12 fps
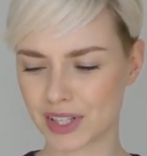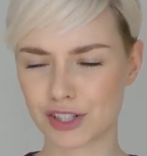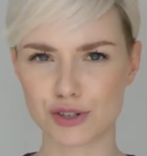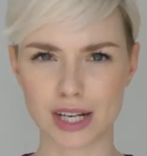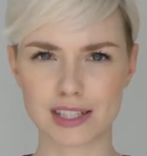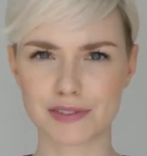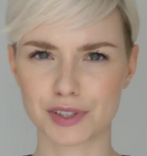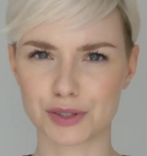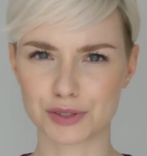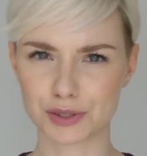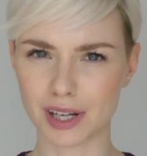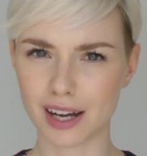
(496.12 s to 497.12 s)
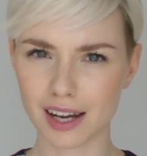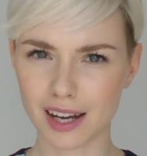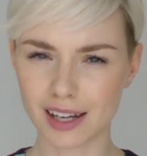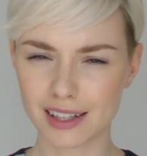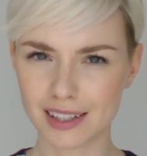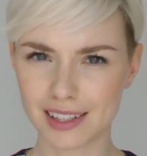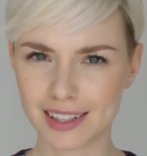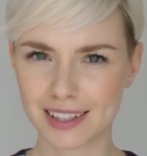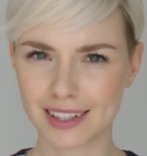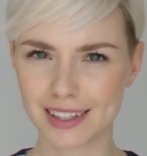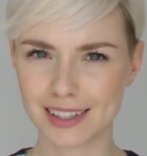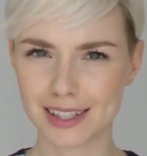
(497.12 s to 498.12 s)
transfer onto her.
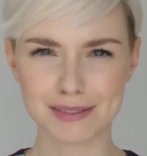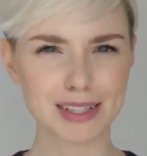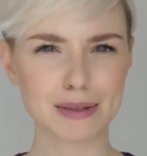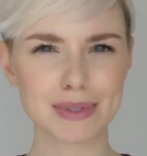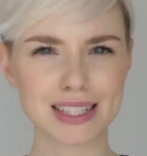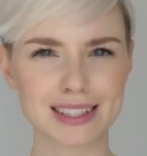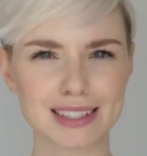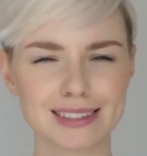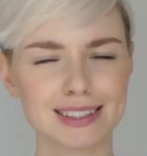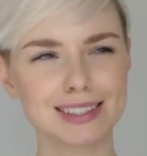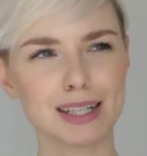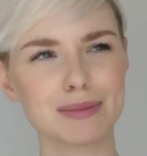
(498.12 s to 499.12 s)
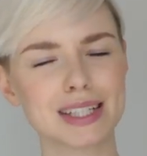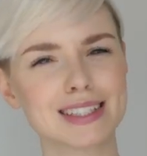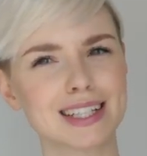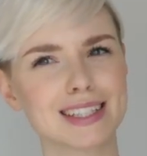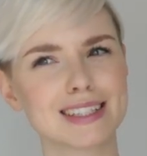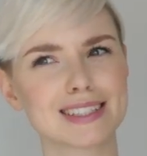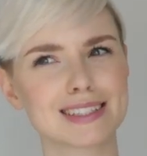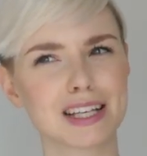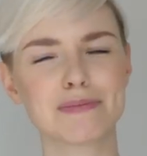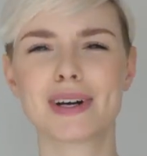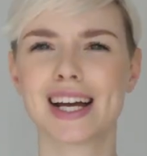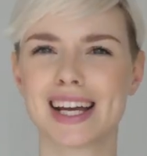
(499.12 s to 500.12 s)
That makes sense? Does that make sense?
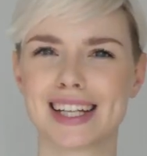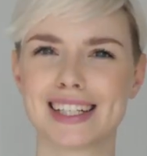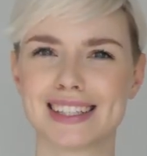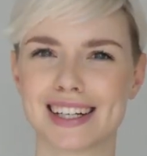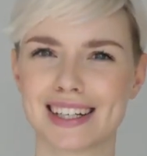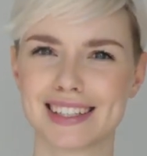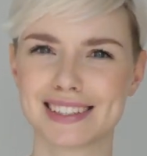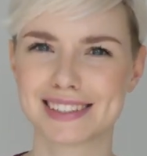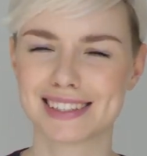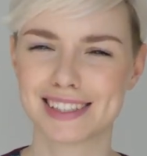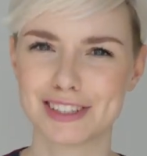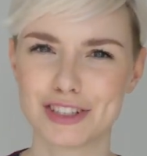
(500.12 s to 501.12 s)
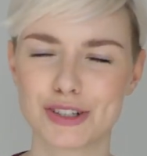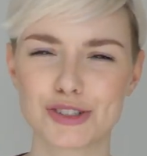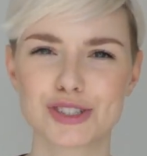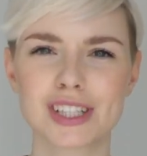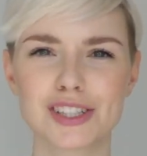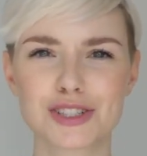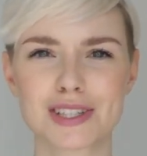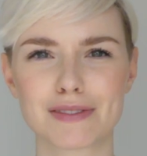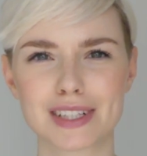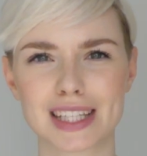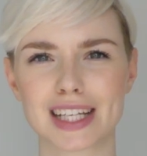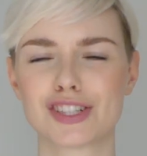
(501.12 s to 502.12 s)
In my head it does. You know, she touches
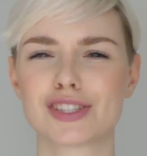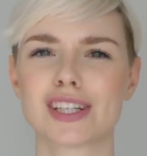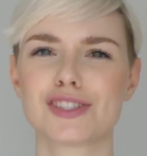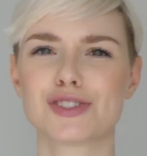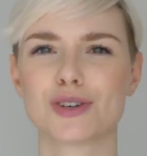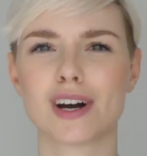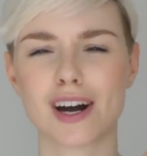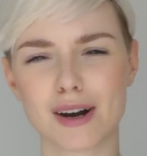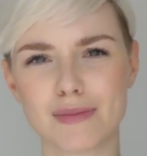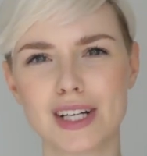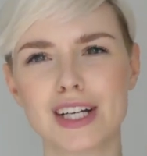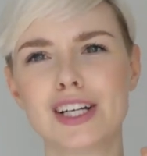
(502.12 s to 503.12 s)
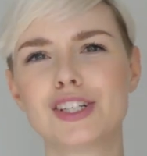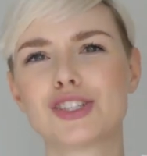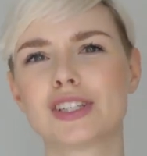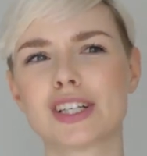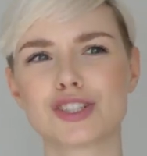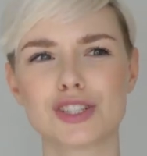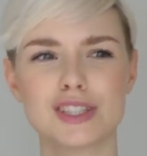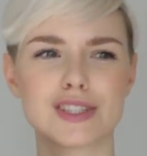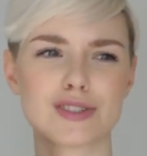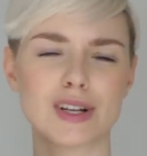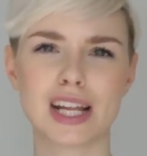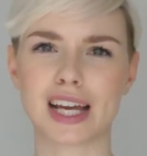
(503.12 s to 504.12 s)
everything. She touched your arm, she
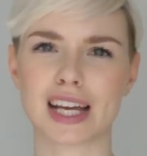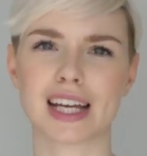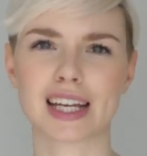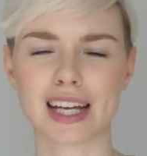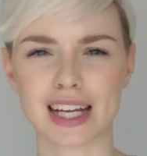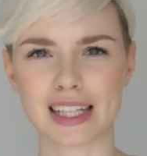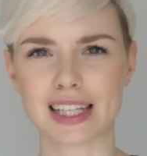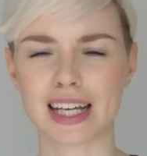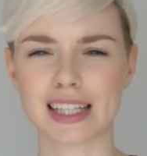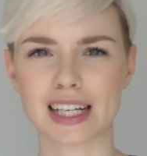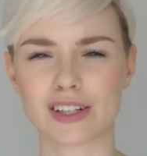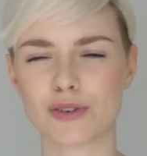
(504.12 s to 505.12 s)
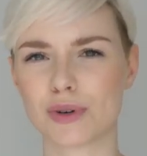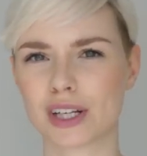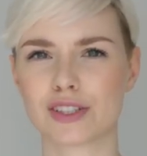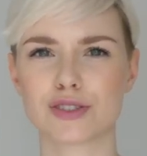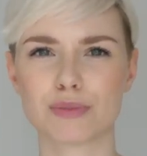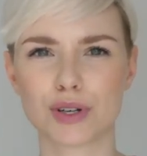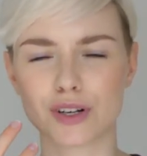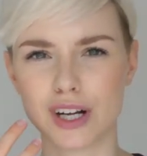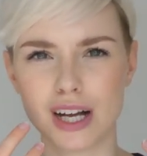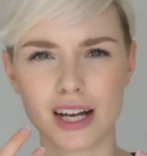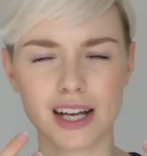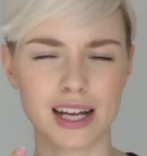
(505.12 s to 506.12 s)
touches your leg, and then I don't want her to put
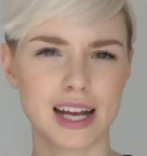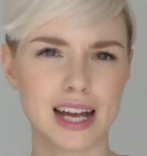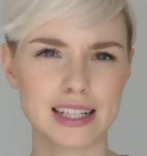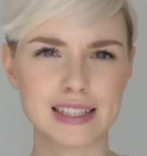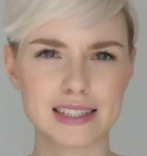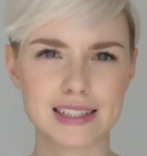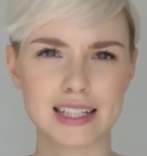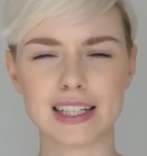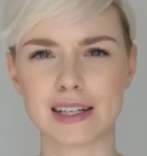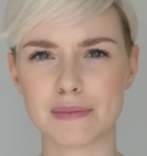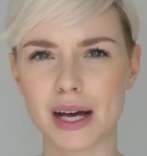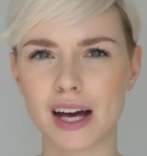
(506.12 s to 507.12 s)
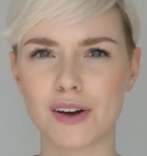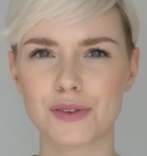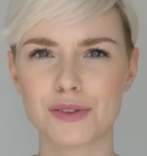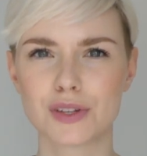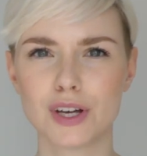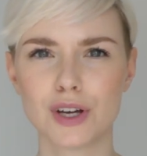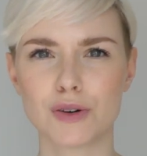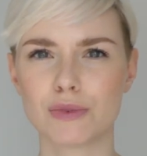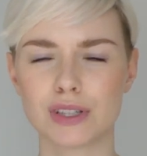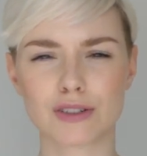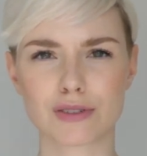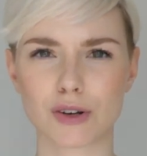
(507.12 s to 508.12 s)
her hands in her mouth
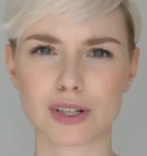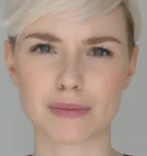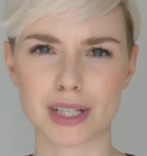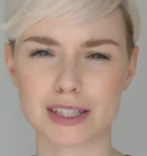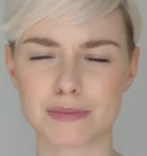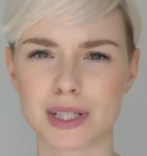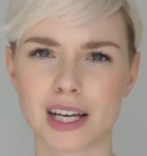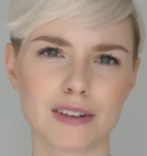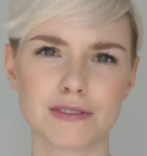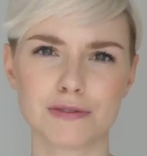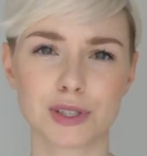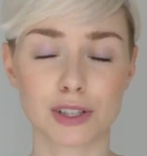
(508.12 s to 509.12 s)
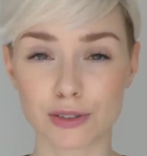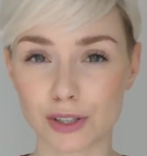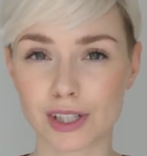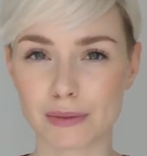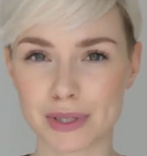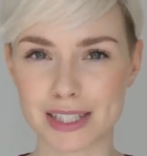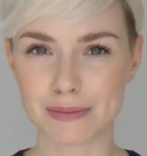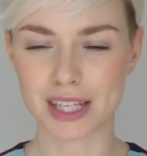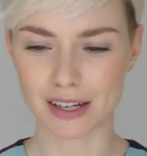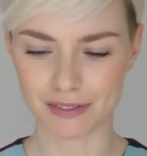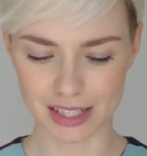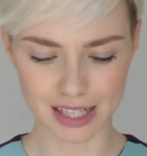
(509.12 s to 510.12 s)
with a grown-up SPF, with a grown-up
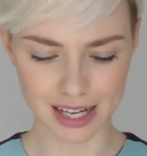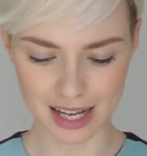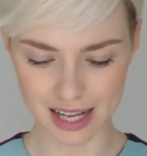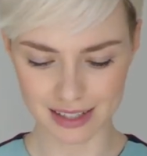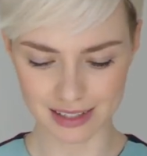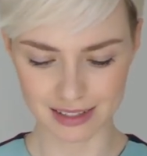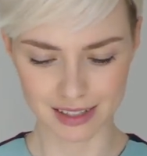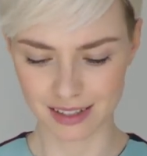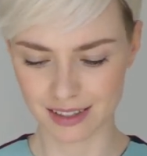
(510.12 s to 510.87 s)
SPF that has